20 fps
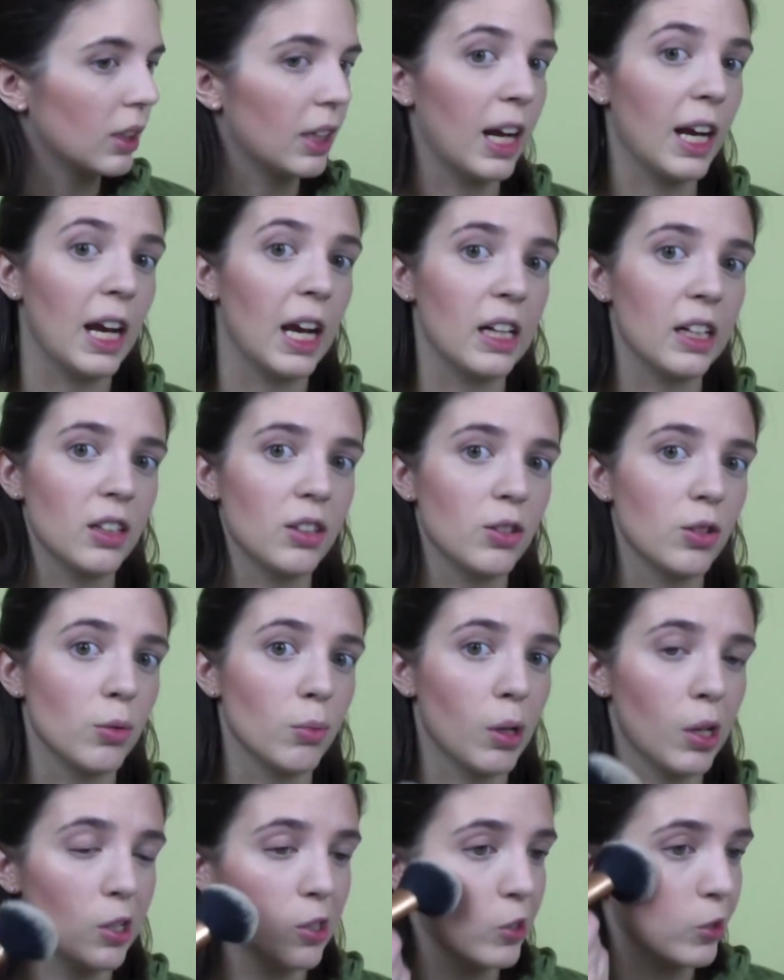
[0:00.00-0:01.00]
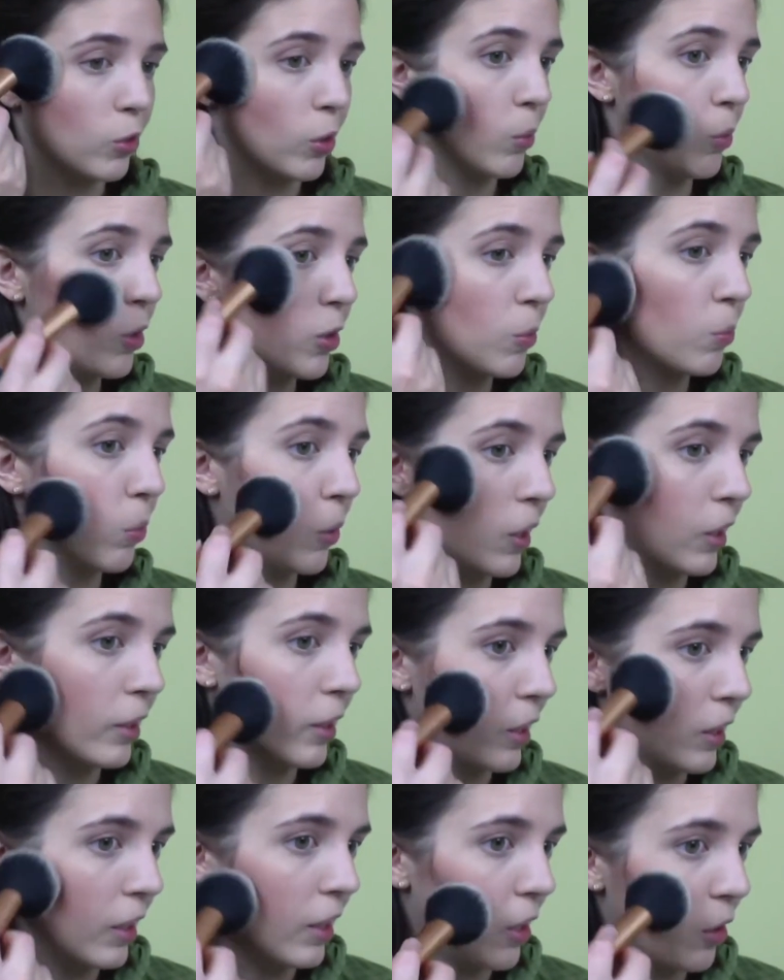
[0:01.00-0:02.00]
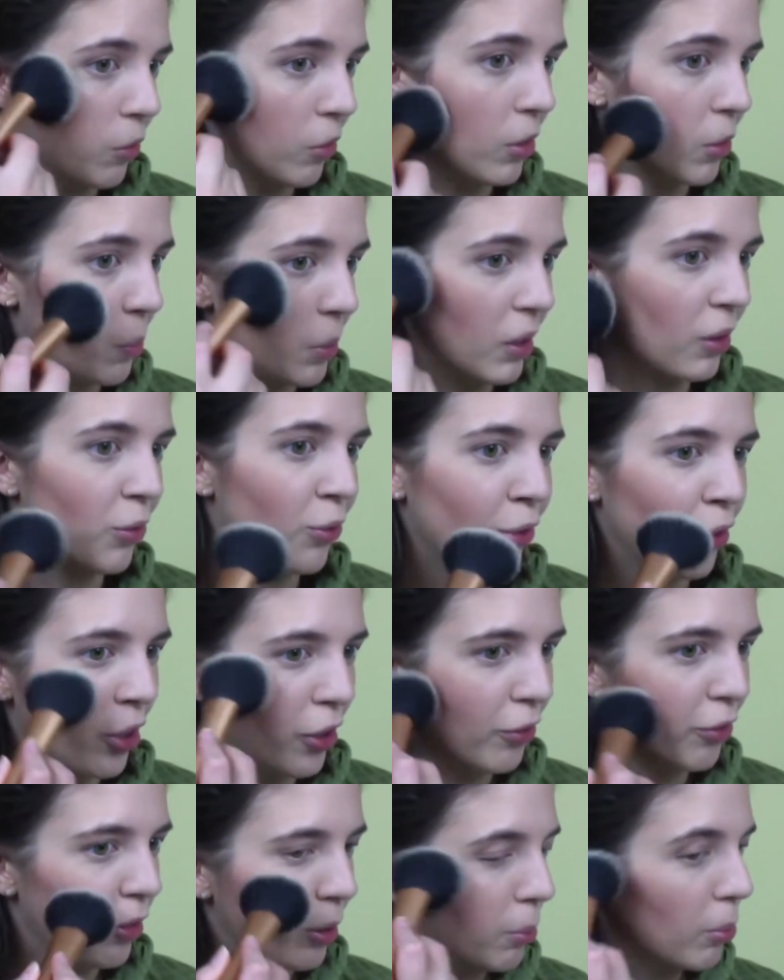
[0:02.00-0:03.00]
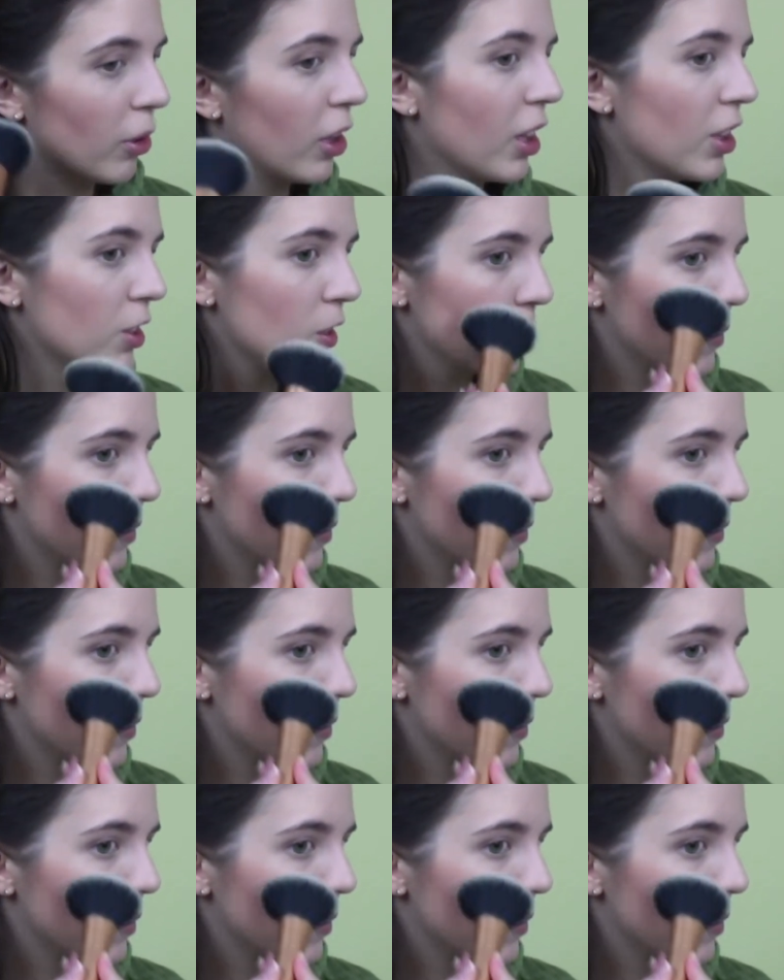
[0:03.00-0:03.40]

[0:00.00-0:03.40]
I added too much, so I'm just blending it out with a big fluffy brush.